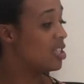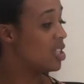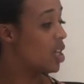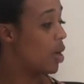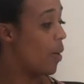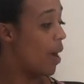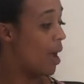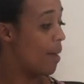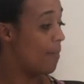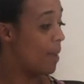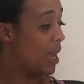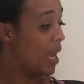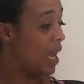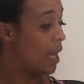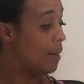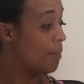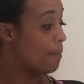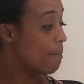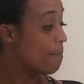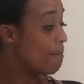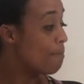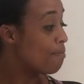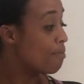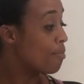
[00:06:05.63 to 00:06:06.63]
So I mean,
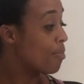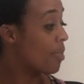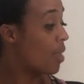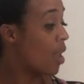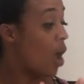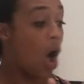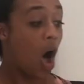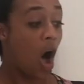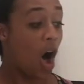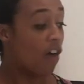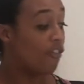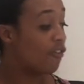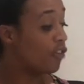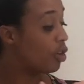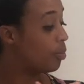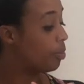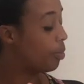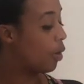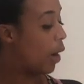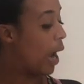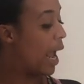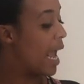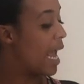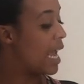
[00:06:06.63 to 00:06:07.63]
offer
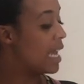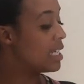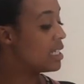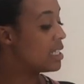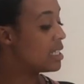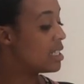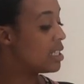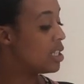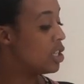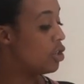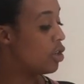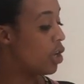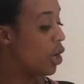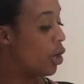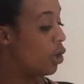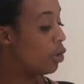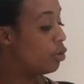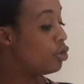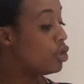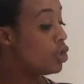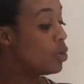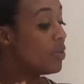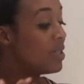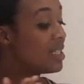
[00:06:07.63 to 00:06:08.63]
praise, you
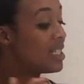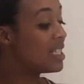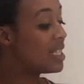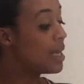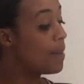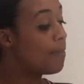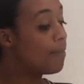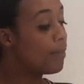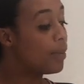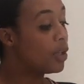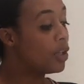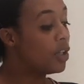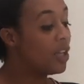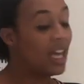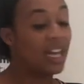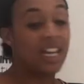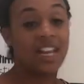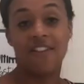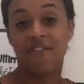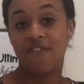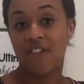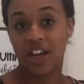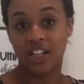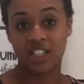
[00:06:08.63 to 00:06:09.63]
know, do a simple
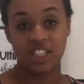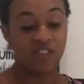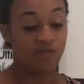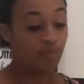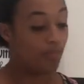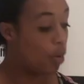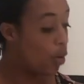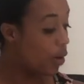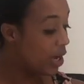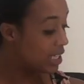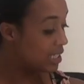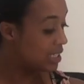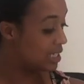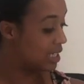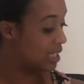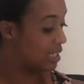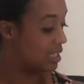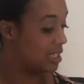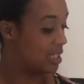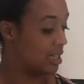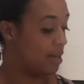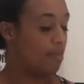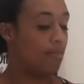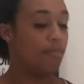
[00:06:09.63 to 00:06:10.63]
and effective point
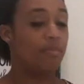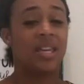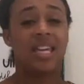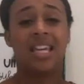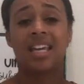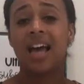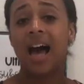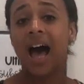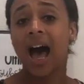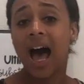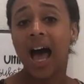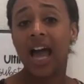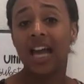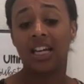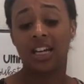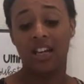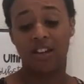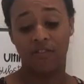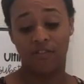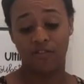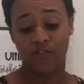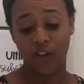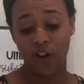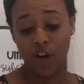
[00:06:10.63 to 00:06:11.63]
system, be kind
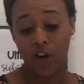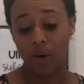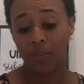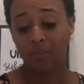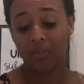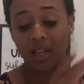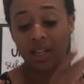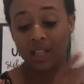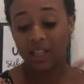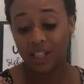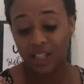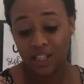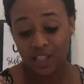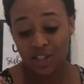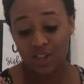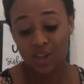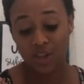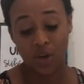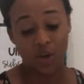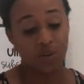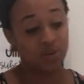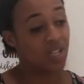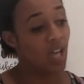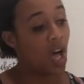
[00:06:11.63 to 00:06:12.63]
and firm. The list
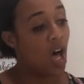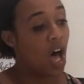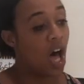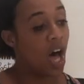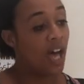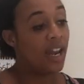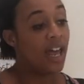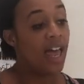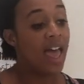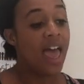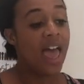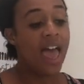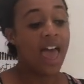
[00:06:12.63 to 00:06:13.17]
goes on.